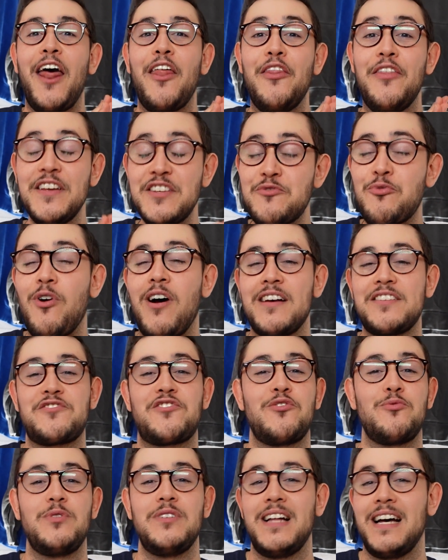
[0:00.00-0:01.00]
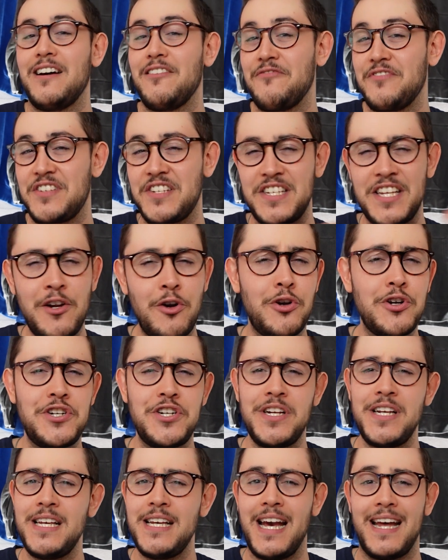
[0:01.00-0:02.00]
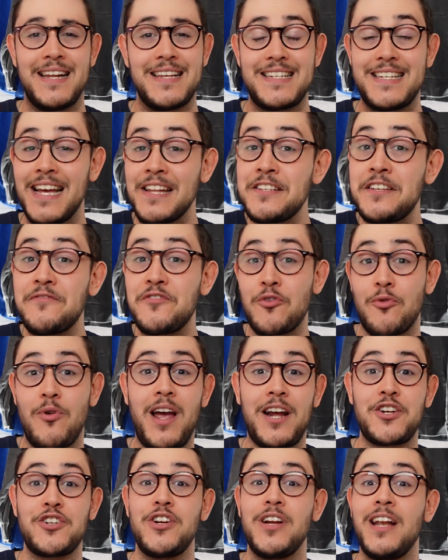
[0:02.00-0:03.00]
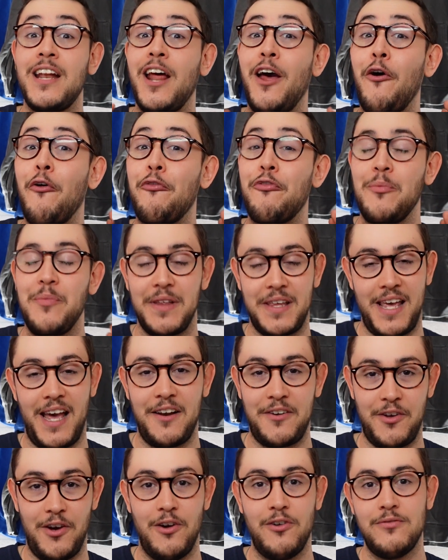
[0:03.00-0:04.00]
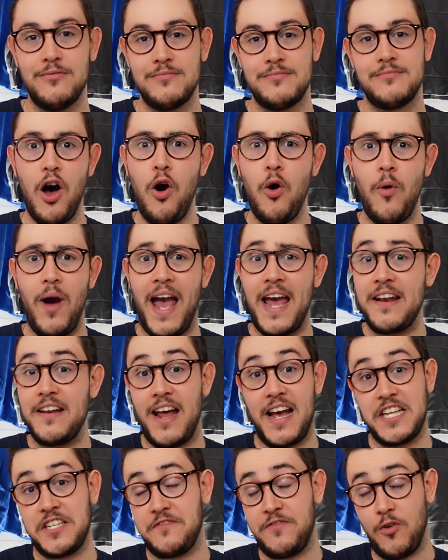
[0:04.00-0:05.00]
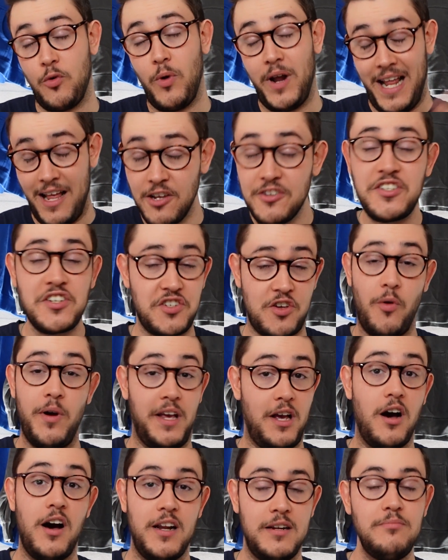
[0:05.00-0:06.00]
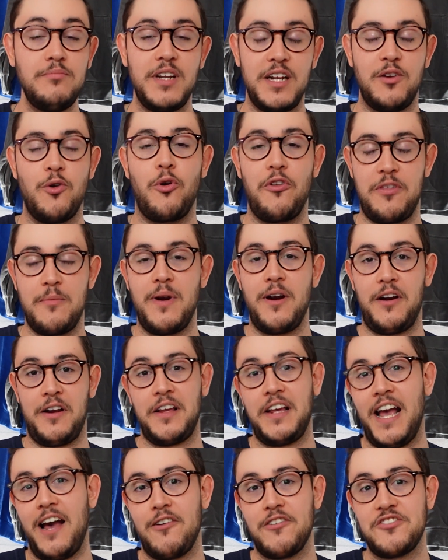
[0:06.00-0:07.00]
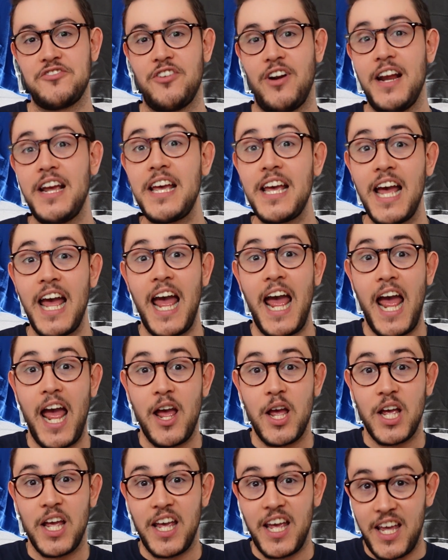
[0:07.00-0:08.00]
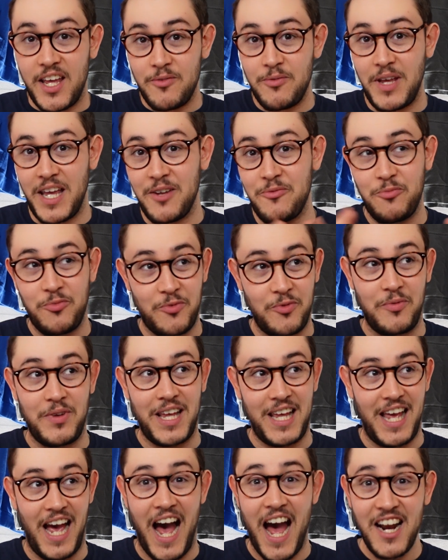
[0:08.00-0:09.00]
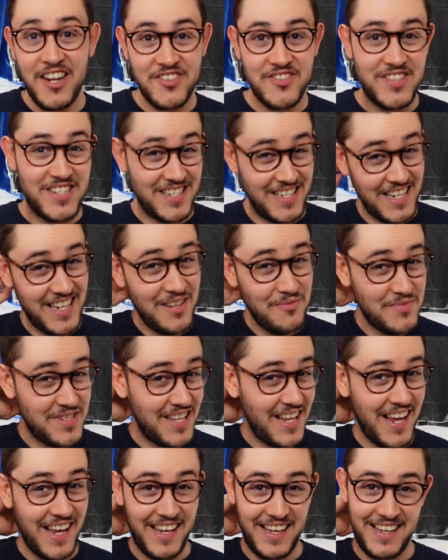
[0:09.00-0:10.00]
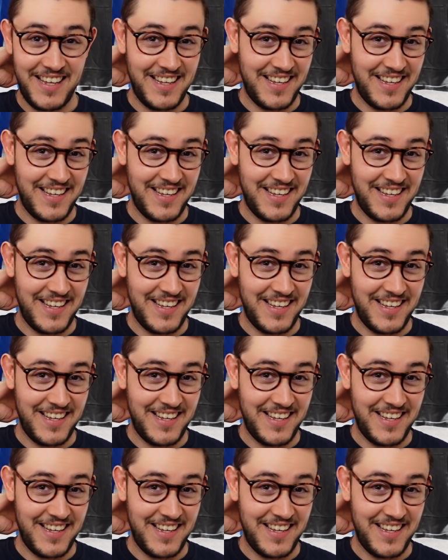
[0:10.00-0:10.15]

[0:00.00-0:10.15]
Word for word: this roster will have synergy and a sense of direction from the get-go. Oh, and as for what else is going on in North American Counter-Strike, it kind of seems like